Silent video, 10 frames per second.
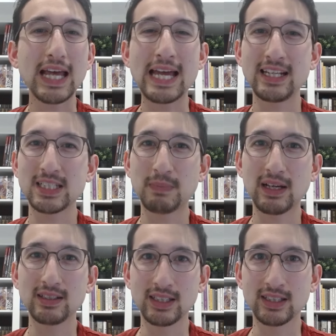any spell
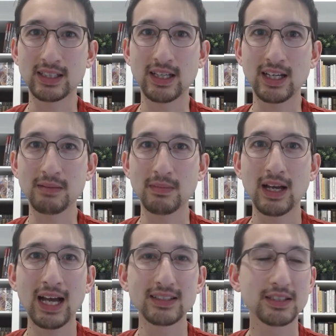in the game
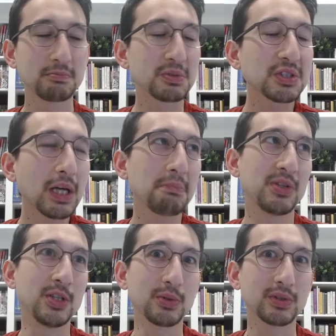has some
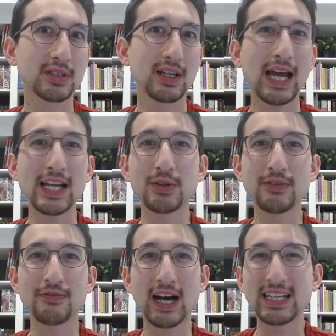use, and you can
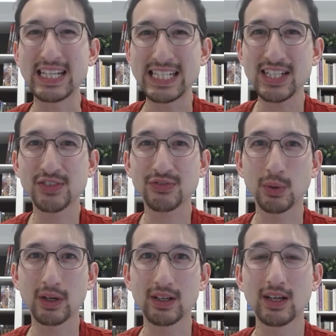find a niche for
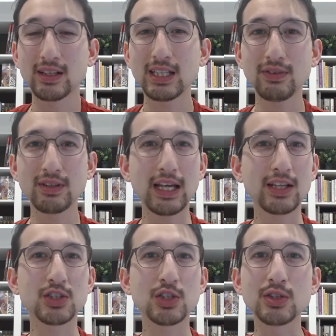it given a
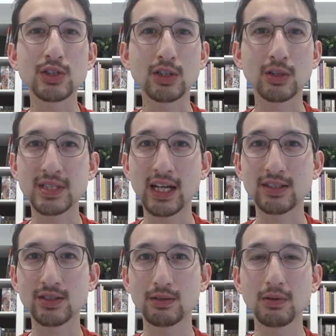certain circumstance
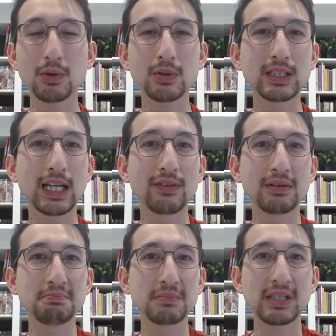or a
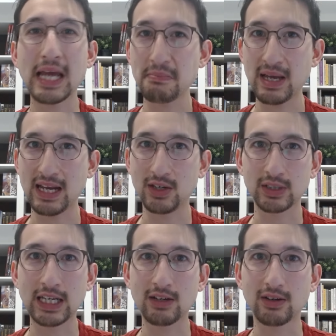given campaign or
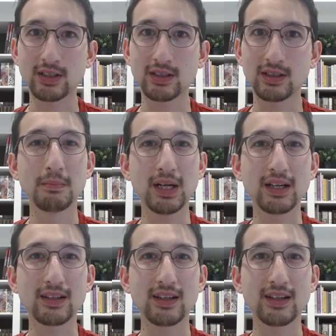character. But